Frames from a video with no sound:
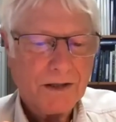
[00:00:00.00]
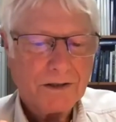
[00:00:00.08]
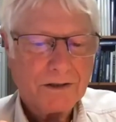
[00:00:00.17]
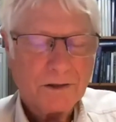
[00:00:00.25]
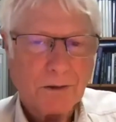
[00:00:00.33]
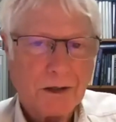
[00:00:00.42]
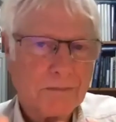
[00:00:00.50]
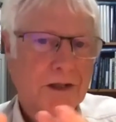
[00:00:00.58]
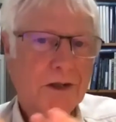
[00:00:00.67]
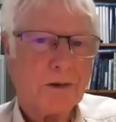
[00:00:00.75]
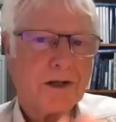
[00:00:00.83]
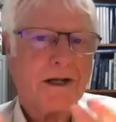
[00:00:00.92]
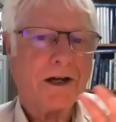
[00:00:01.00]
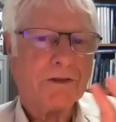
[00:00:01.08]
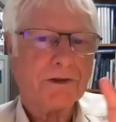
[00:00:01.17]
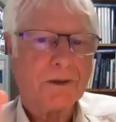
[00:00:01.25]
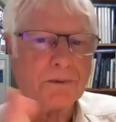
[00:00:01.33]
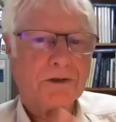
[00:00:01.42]
you want to be going out
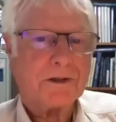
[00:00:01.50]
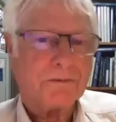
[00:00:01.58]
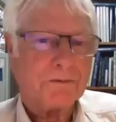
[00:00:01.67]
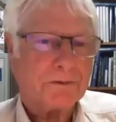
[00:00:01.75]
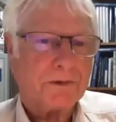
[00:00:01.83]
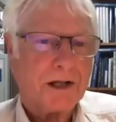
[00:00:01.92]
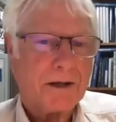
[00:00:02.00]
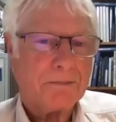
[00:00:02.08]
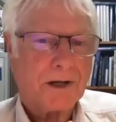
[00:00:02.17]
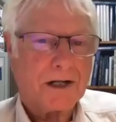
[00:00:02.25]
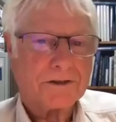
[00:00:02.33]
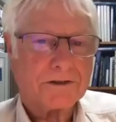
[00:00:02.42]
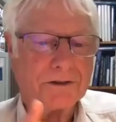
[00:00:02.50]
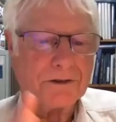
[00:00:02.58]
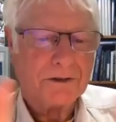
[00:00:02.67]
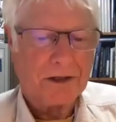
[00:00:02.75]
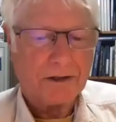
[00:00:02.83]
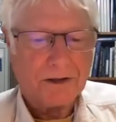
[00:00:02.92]
there with a different fly box than you
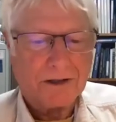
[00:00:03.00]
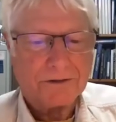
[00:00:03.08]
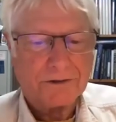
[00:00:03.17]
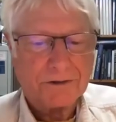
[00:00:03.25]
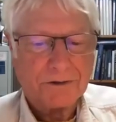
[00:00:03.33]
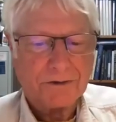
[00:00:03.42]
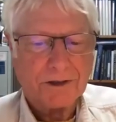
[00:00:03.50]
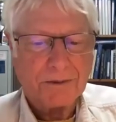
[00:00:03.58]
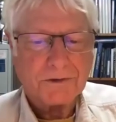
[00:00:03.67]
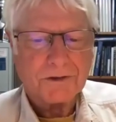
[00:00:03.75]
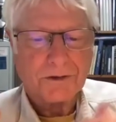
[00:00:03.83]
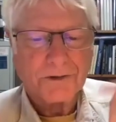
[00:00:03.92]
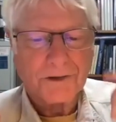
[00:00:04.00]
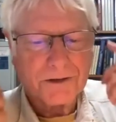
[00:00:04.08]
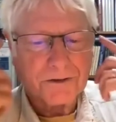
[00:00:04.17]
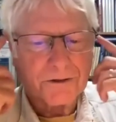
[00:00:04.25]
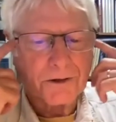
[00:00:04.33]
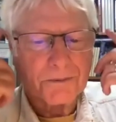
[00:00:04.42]
carry on the stream. So think
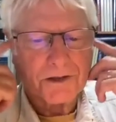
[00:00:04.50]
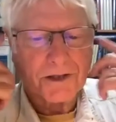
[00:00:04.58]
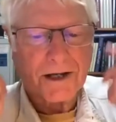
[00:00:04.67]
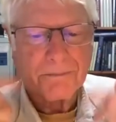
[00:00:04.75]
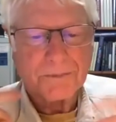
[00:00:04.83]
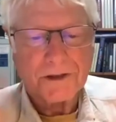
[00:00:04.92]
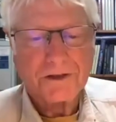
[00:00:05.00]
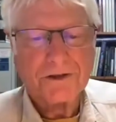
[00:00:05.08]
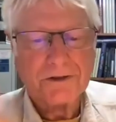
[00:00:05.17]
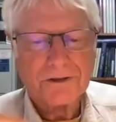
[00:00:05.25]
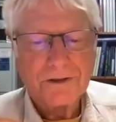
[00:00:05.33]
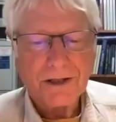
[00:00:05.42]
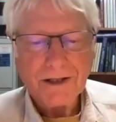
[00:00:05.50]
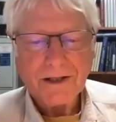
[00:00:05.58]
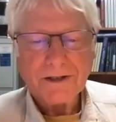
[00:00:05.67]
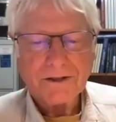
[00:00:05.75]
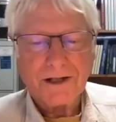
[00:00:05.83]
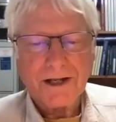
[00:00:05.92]
in terms of that. Midges,
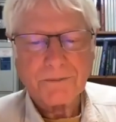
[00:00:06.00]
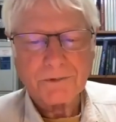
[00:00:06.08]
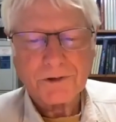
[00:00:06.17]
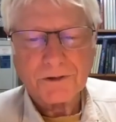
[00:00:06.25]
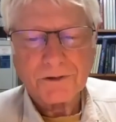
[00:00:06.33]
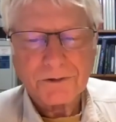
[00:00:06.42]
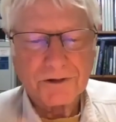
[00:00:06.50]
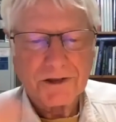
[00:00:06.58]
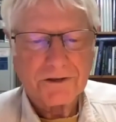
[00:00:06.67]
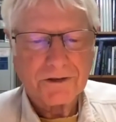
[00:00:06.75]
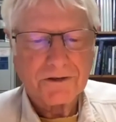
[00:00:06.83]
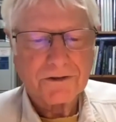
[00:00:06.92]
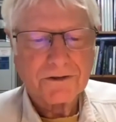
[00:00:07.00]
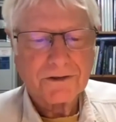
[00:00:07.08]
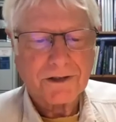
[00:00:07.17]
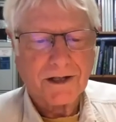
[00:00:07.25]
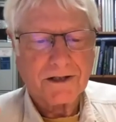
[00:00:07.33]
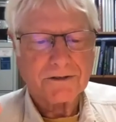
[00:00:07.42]
damsels, leeches,
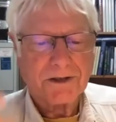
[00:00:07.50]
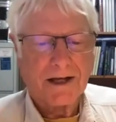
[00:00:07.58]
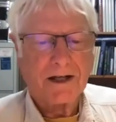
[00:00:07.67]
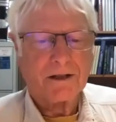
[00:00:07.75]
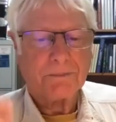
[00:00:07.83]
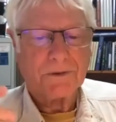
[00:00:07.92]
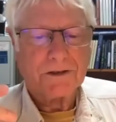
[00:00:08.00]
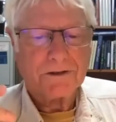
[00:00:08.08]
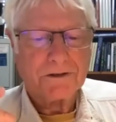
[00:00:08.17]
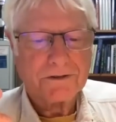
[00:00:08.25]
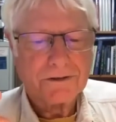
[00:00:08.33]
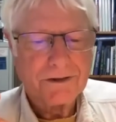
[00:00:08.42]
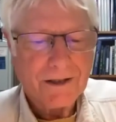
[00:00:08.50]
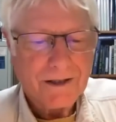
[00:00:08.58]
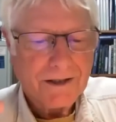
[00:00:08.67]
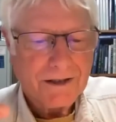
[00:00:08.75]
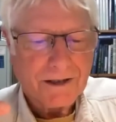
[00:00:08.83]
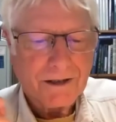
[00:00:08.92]
scuds, callibaetis,
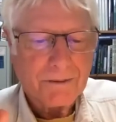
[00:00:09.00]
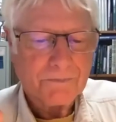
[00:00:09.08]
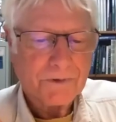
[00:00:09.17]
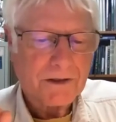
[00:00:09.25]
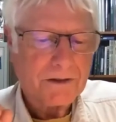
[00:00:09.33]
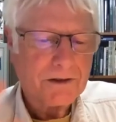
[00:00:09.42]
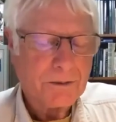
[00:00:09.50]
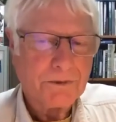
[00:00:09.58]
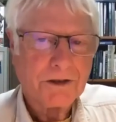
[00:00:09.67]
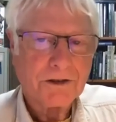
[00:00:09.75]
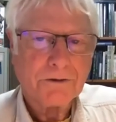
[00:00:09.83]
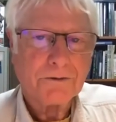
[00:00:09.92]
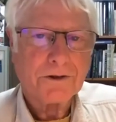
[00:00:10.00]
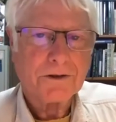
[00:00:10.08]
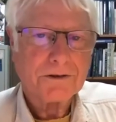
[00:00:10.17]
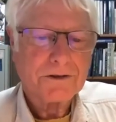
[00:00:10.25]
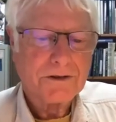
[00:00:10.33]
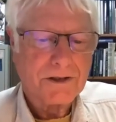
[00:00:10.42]
um, a little bit different
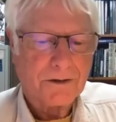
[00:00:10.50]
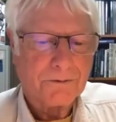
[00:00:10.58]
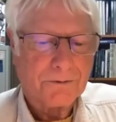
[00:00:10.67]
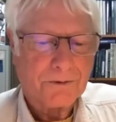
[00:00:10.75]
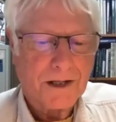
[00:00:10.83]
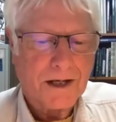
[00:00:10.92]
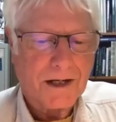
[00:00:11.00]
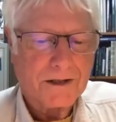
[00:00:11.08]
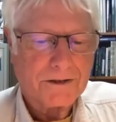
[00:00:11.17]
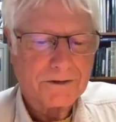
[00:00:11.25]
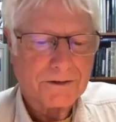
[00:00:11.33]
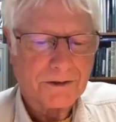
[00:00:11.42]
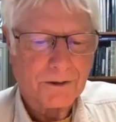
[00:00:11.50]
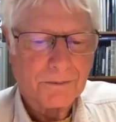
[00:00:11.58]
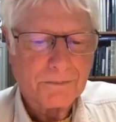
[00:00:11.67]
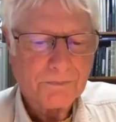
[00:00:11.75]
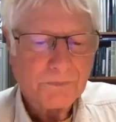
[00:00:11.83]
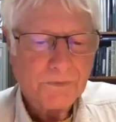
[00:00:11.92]
set of flies. So
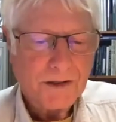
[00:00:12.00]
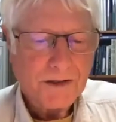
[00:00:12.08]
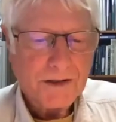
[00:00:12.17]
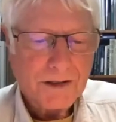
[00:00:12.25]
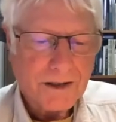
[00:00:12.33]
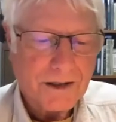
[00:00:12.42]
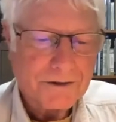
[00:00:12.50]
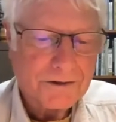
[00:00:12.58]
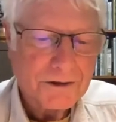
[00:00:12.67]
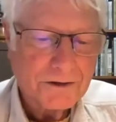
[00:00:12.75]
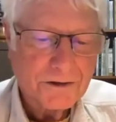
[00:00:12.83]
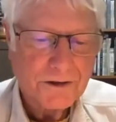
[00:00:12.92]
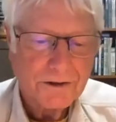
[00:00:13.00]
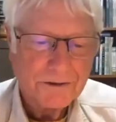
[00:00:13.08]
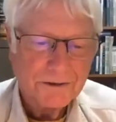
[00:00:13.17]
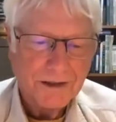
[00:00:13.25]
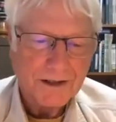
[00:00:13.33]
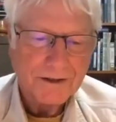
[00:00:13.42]
and just to
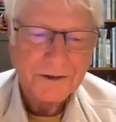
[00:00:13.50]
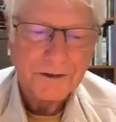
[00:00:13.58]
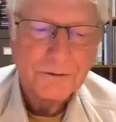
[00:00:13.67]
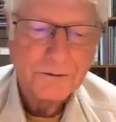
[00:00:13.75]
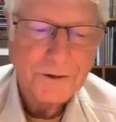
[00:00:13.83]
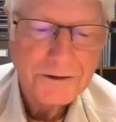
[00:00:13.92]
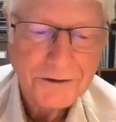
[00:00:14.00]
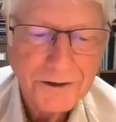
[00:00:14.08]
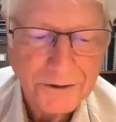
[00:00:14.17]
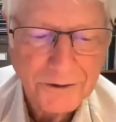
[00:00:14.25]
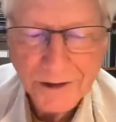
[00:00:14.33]
kind of confess here that I